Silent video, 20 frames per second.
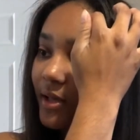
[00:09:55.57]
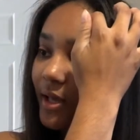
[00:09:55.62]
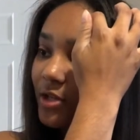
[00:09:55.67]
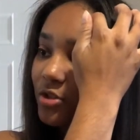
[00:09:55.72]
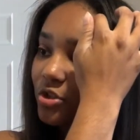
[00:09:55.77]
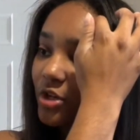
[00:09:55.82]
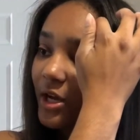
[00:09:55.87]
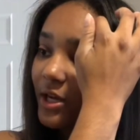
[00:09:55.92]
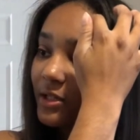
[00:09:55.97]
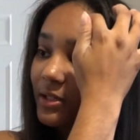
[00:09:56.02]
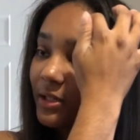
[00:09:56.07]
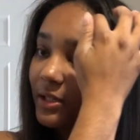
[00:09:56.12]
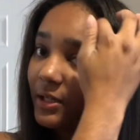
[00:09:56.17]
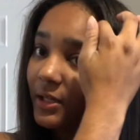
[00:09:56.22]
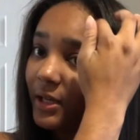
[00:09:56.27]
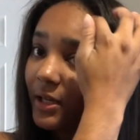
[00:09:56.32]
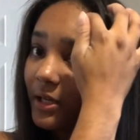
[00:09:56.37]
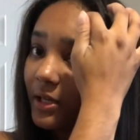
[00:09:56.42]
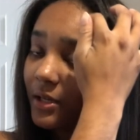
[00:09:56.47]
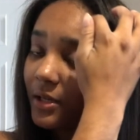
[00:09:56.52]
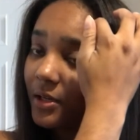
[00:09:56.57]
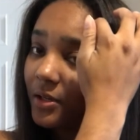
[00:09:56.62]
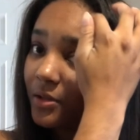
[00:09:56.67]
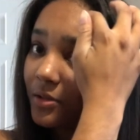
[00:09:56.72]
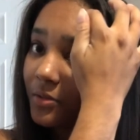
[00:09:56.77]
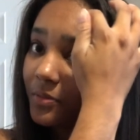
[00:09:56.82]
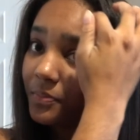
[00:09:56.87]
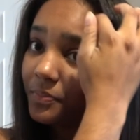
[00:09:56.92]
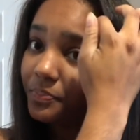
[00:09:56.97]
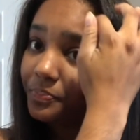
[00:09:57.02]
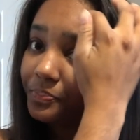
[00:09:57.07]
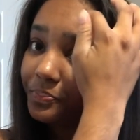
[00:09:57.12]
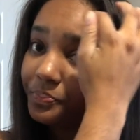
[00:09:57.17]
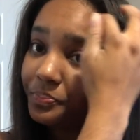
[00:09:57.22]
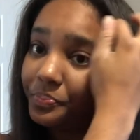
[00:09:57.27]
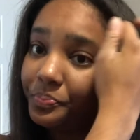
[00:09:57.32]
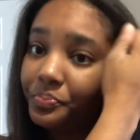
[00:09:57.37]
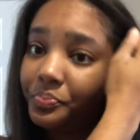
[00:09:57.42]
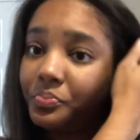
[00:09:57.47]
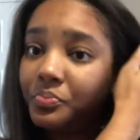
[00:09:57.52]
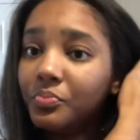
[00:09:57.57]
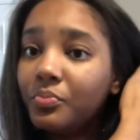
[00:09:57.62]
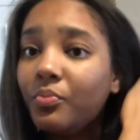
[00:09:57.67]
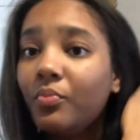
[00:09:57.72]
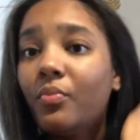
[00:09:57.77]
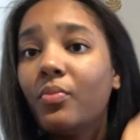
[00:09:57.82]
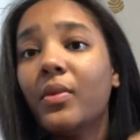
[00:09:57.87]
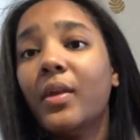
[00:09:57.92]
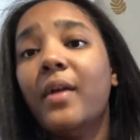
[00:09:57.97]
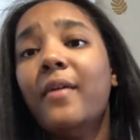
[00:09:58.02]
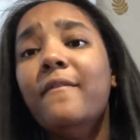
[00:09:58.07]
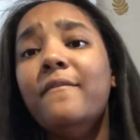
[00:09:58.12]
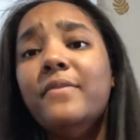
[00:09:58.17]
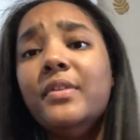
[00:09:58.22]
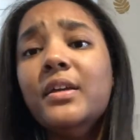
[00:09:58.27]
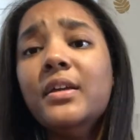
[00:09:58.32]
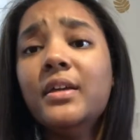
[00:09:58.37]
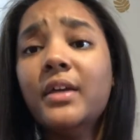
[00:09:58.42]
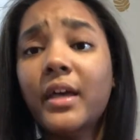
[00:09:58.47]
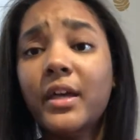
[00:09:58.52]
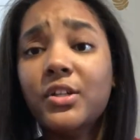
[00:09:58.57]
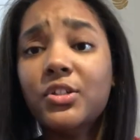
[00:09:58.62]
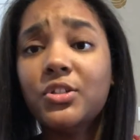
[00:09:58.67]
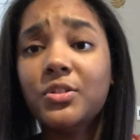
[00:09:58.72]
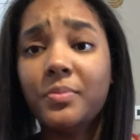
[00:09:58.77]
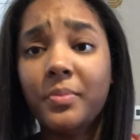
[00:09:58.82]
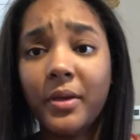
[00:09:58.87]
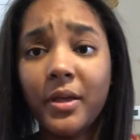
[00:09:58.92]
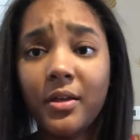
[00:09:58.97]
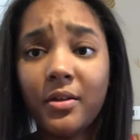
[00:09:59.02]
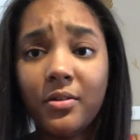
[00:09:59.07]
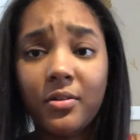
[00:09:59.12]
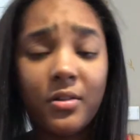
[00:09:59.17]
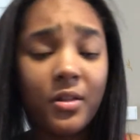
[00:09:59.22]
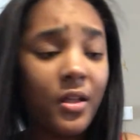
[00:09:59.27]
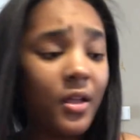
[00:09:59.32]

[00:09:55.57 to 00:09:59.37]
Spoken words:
tried the Lancome B. Eshbel